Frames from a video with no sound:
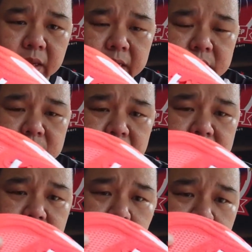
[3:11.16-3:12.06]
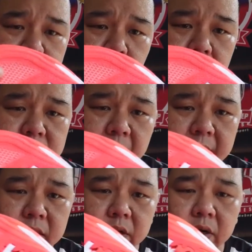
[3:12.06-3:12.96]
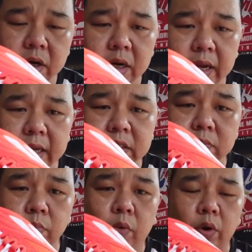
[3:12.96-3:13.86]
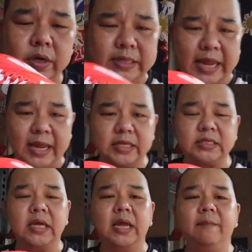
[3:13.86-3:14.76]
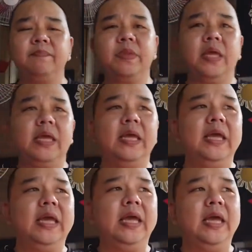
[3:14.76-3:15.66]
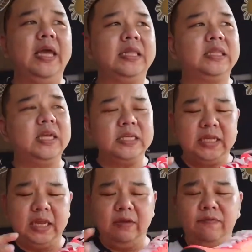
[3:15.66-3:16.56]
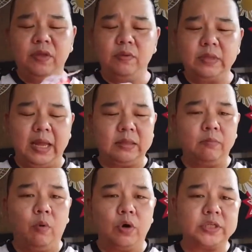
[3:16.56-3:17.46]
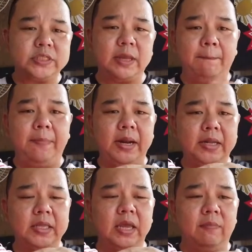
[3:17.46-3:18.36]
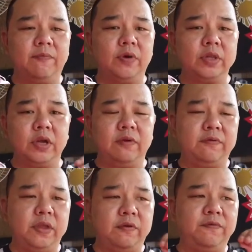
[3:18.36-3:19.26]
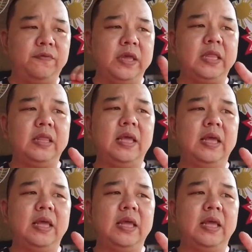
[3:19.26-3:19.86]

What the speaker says: it's much more tighter, it's more dense. It does give you that more stability up front. Your feet